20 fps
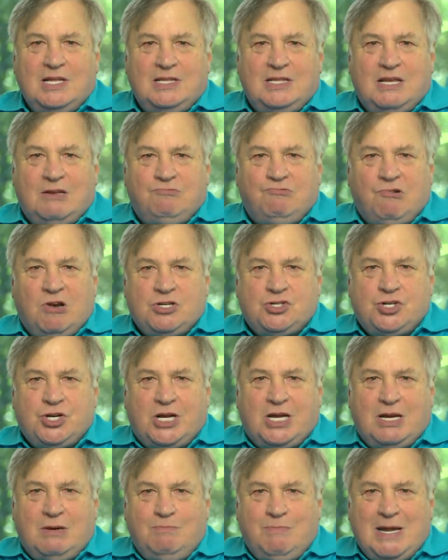that Russia
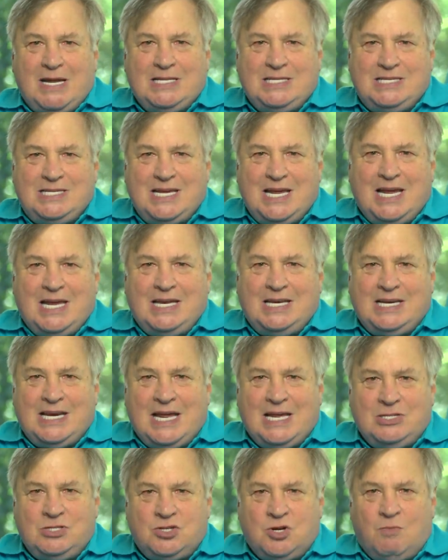can maintain
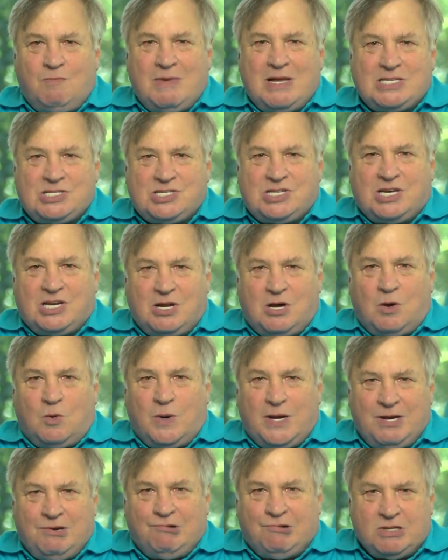a domestic
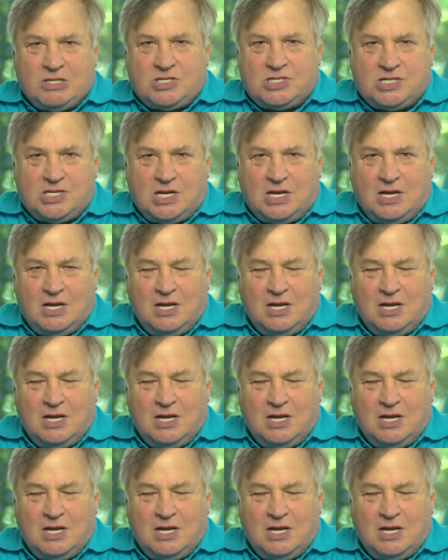coherence.